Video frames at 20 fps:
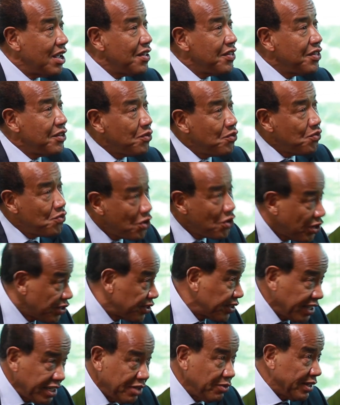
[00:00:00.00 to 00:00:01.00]
the
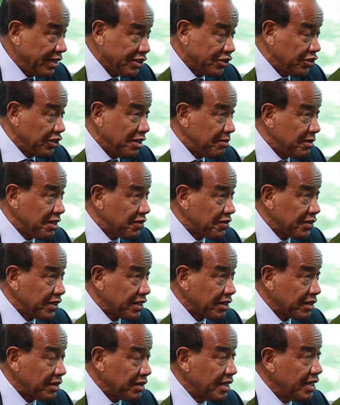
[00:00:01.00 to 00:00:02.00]
worst in the Western
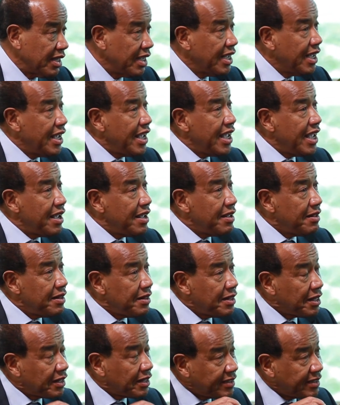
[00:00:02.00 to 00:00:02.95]
Hemisphere. The